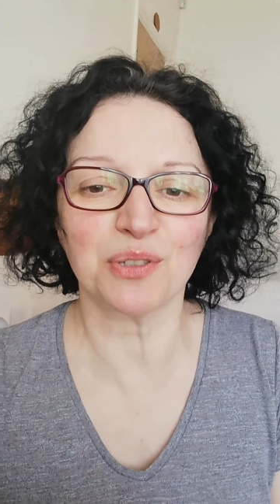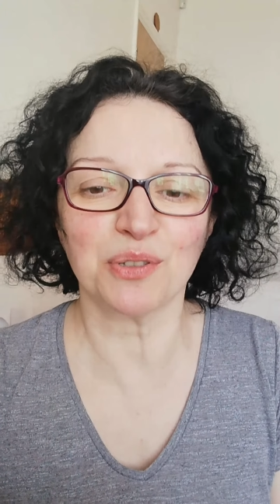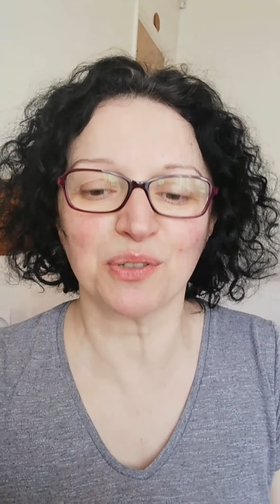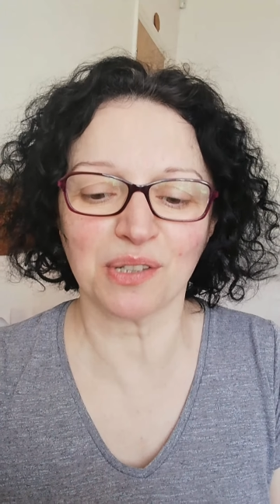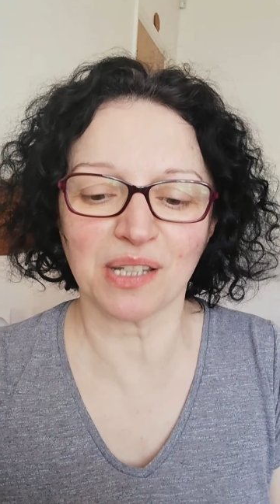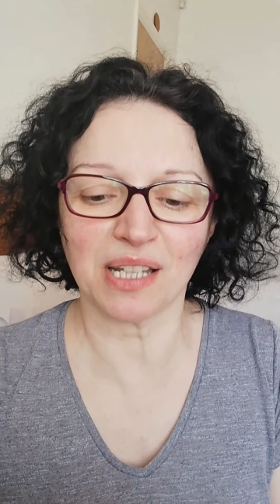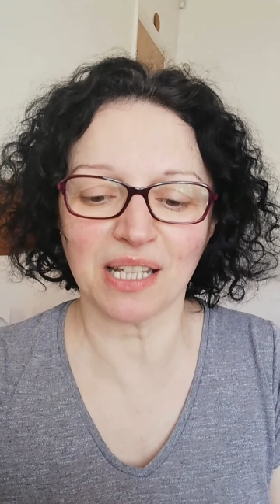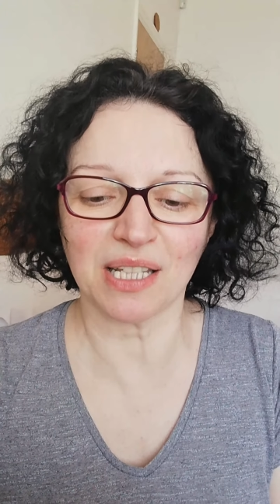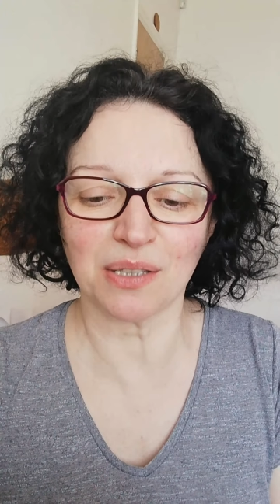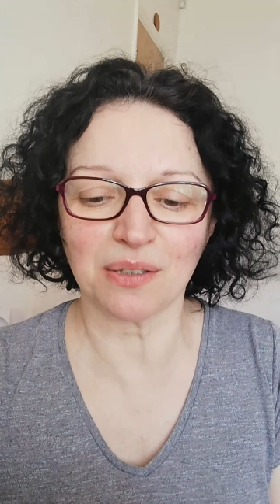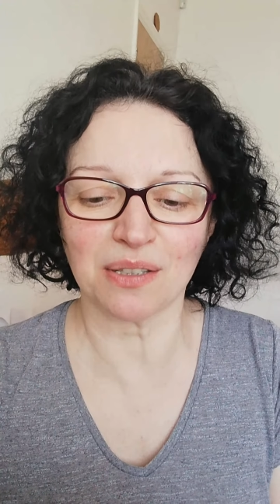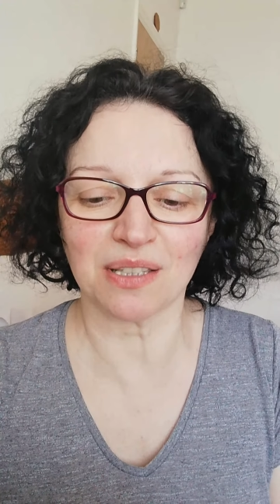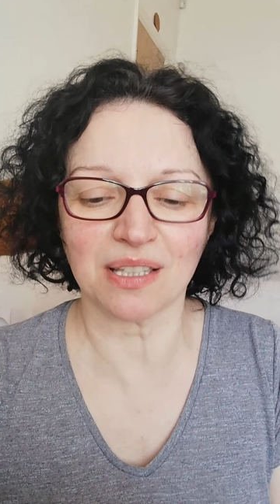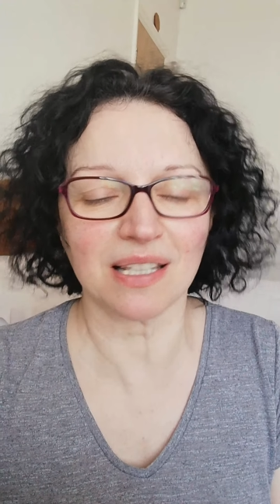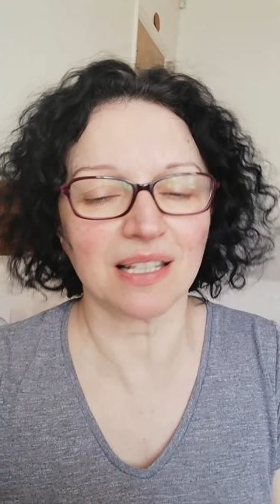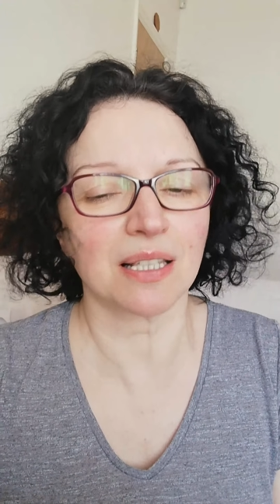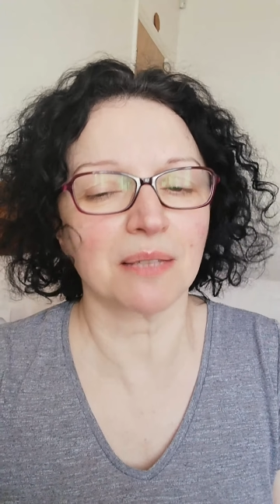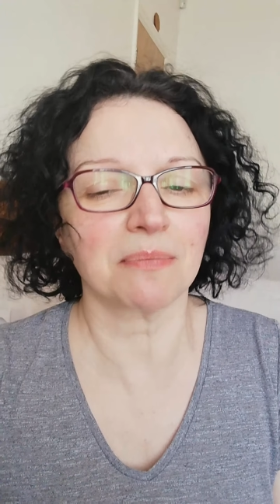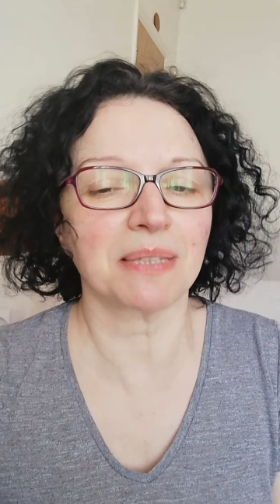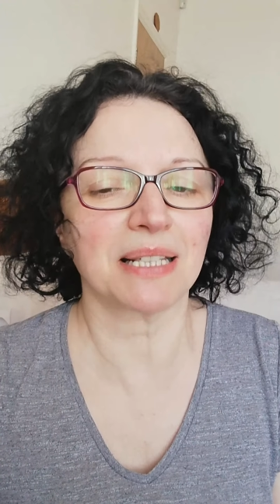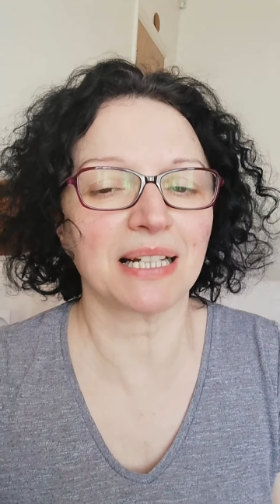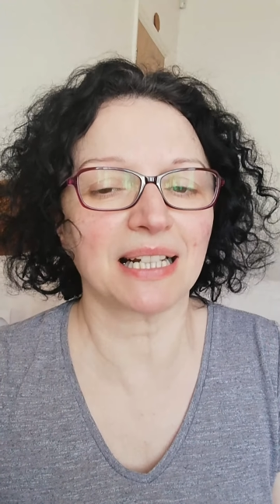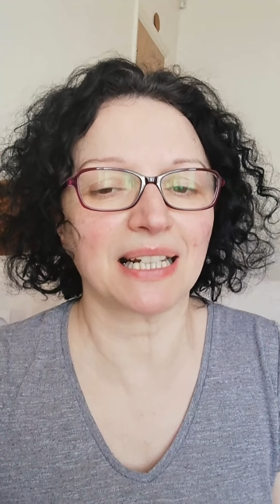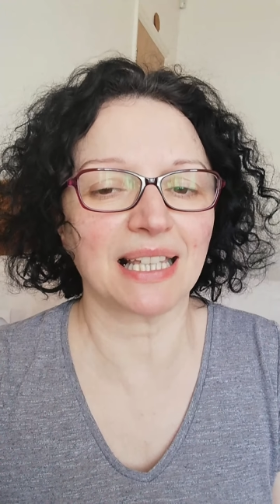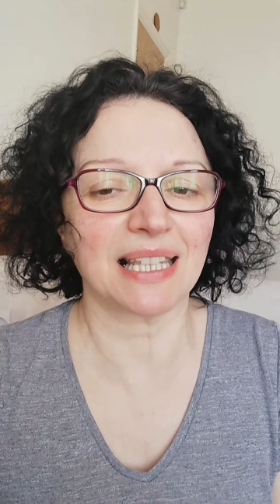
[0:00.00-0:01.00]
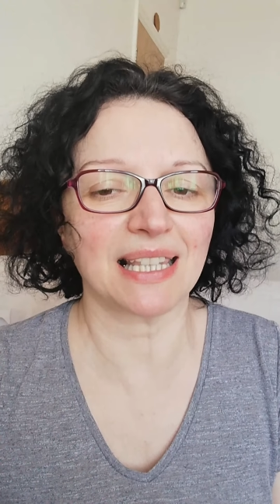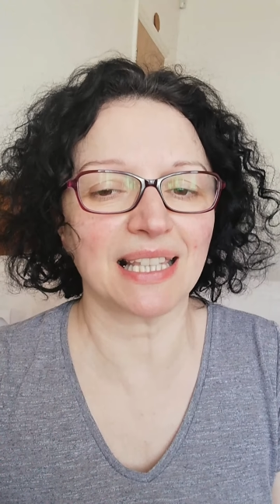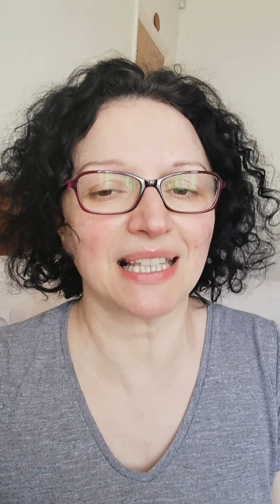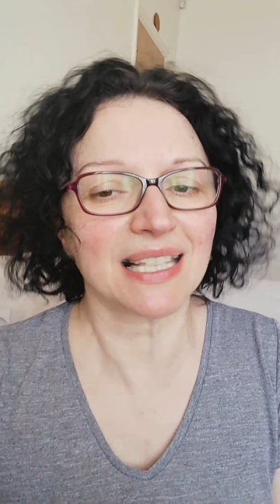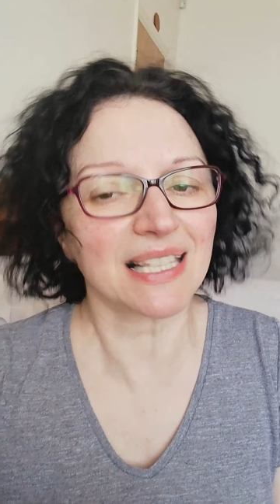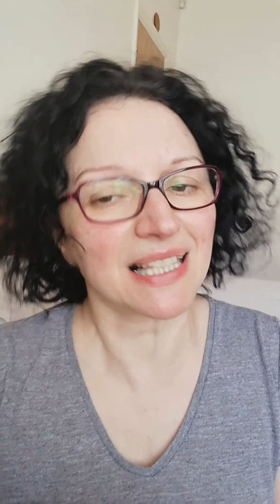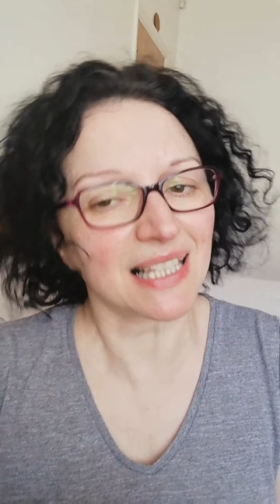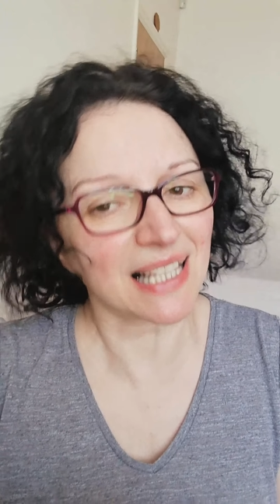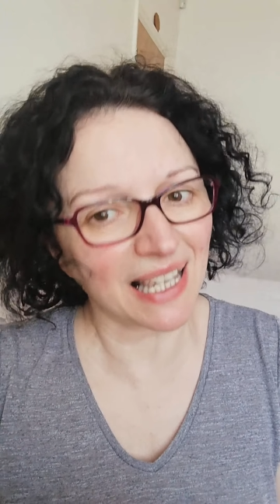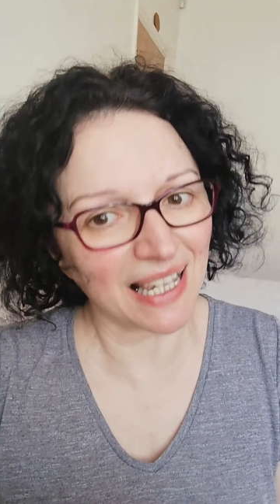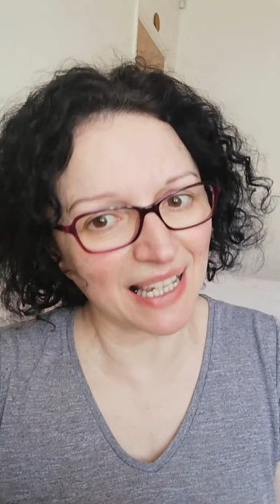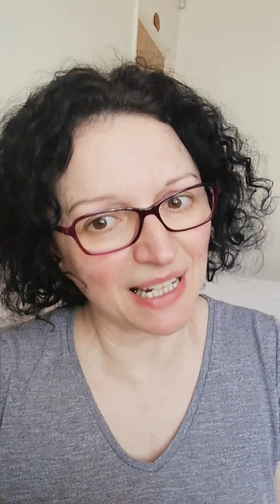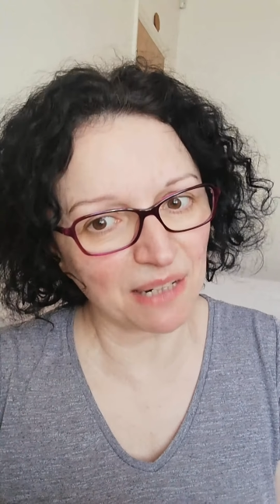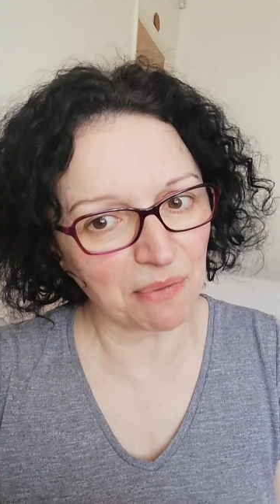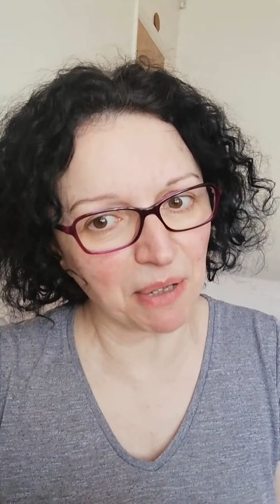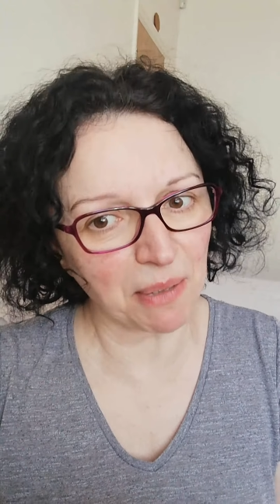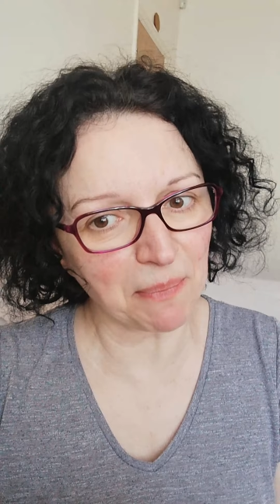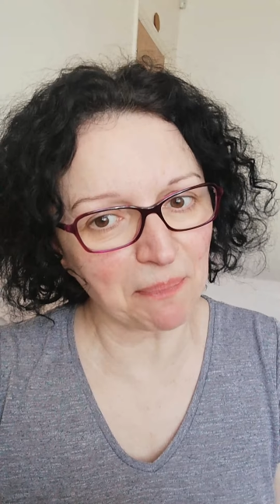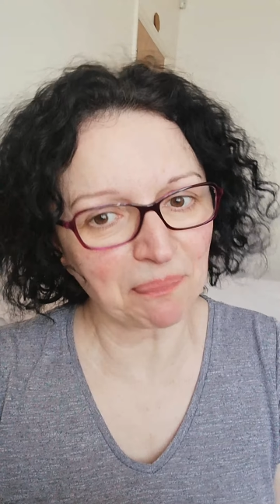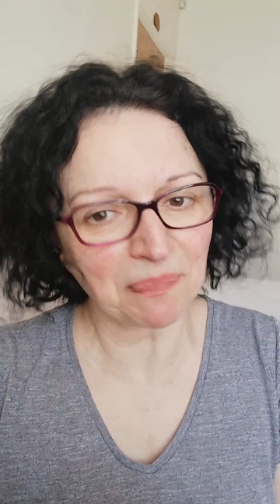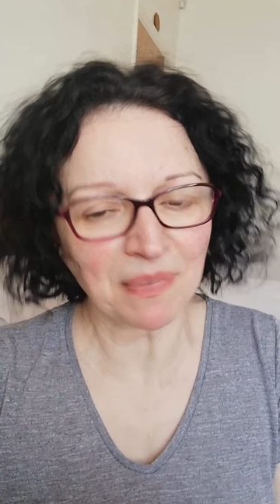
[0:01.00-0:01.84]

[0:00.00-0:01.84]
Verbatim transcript: today to say something like this anyway